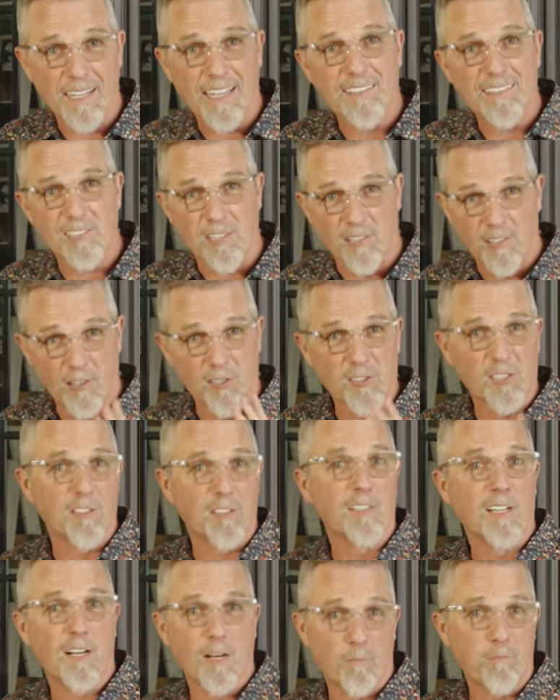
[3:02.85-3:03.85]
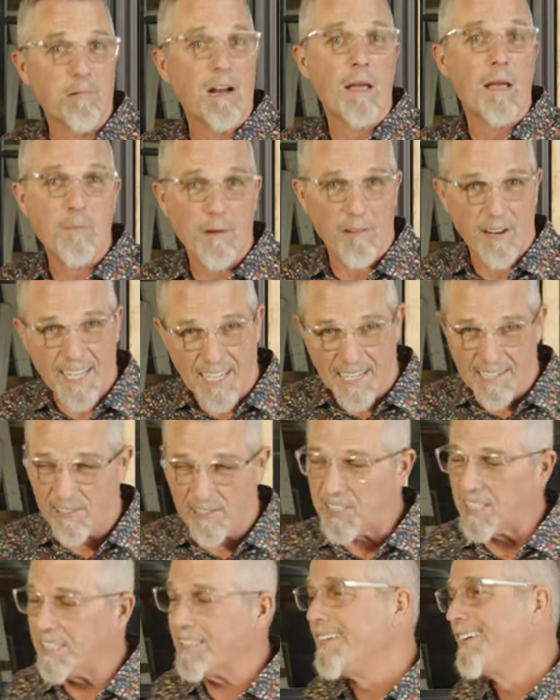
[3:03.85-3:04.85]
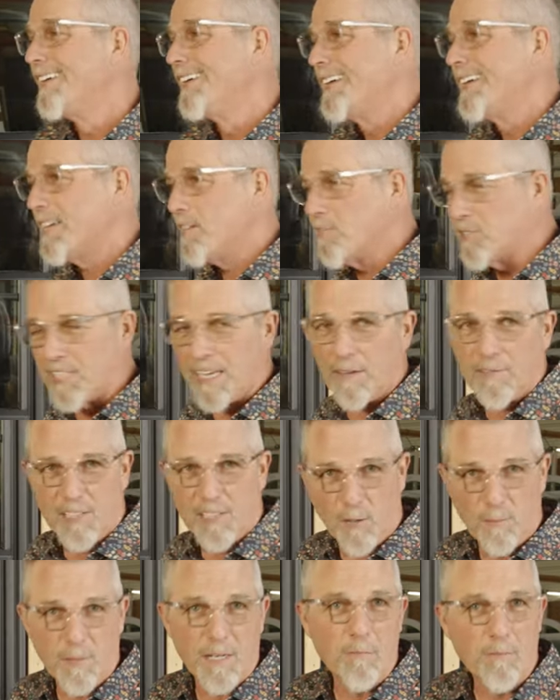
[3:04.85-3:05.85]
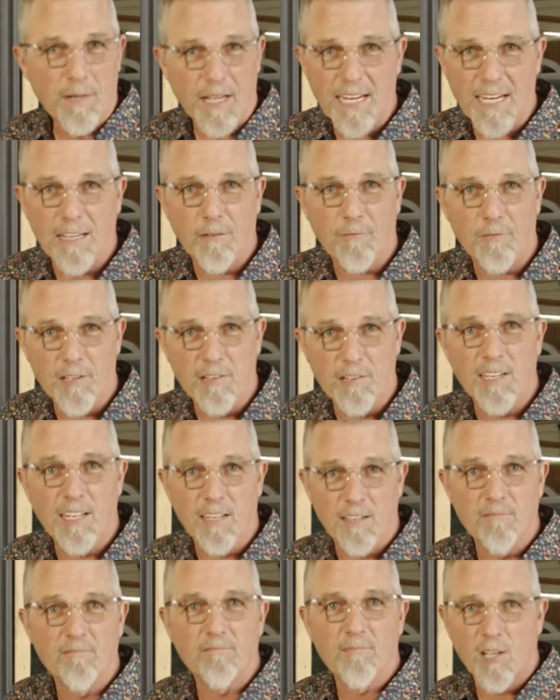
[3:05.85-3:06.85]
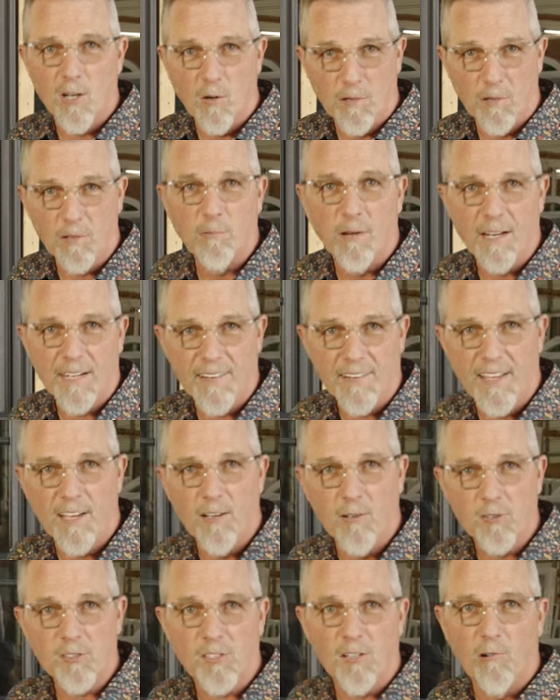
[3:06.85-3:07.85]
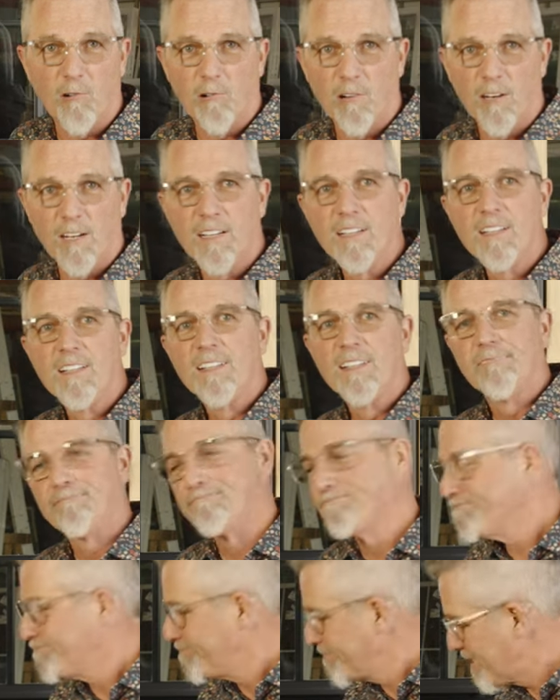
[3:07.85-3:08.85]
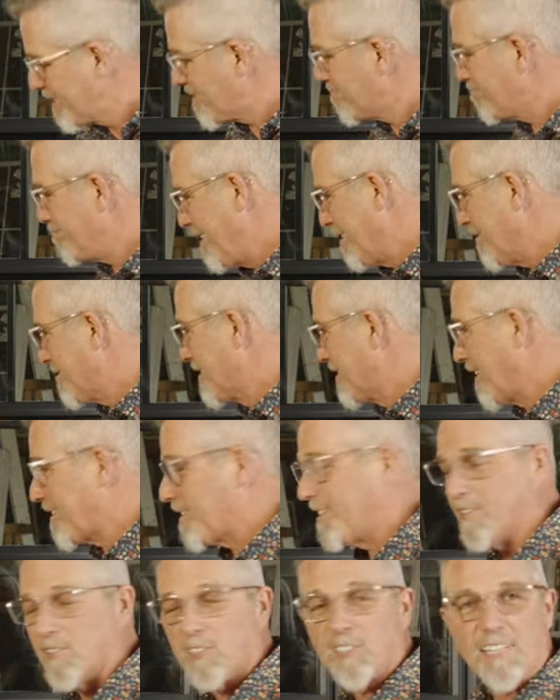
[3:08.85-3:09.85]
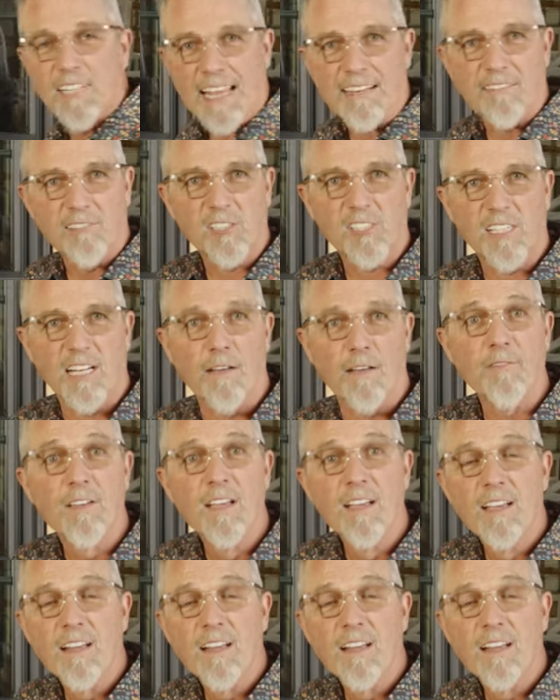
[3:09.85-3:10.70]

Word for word: And so those are their primary colors, and you'd save a little bit of money if you did go with one of those or you know, stuck to their standard stuff.